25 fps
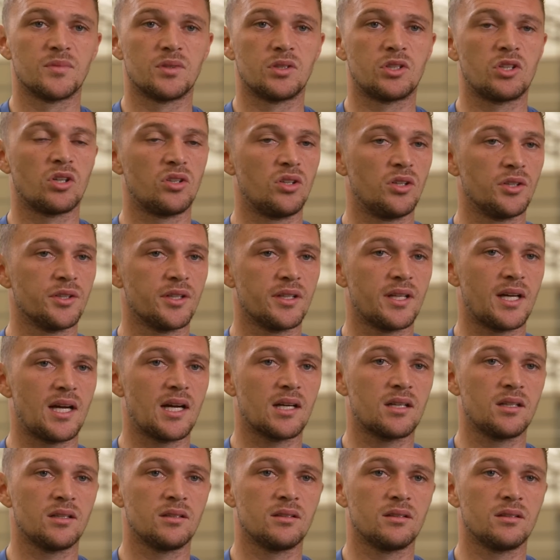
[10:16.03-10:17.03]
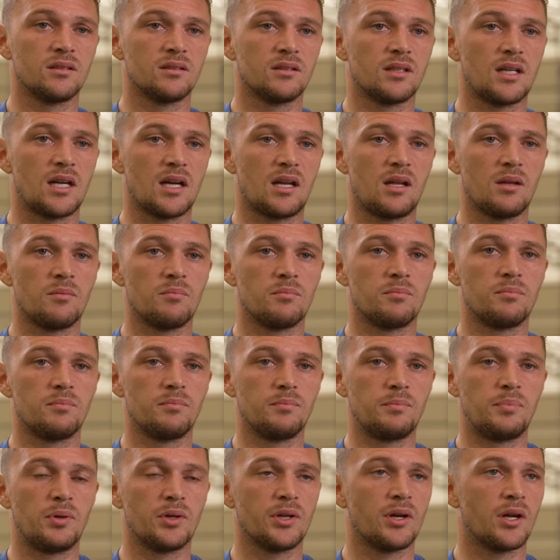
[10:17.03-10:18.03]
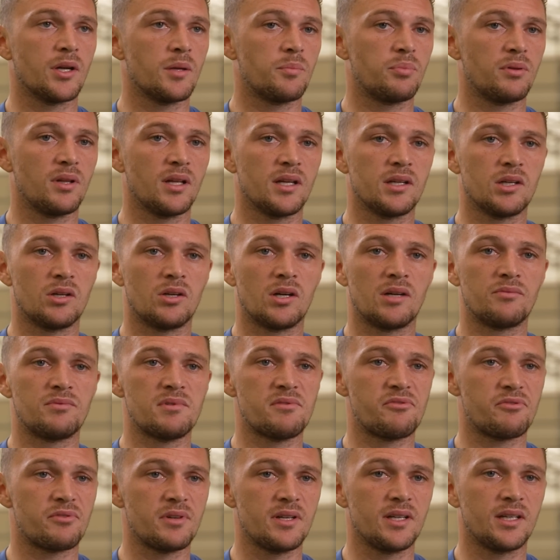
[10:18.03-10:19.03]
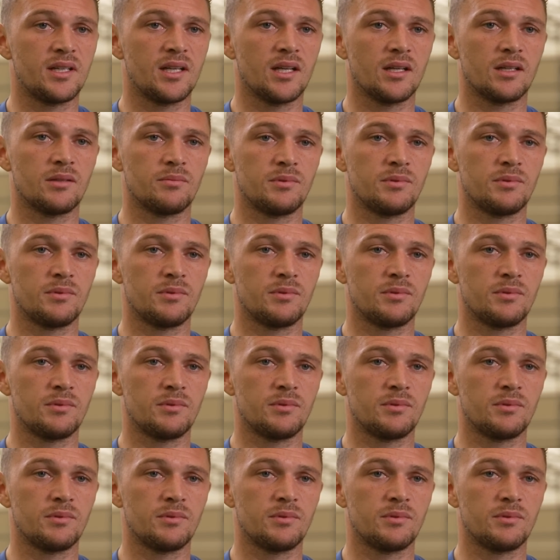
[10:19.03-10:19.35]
corner that I can put it on a plate, or every free kick.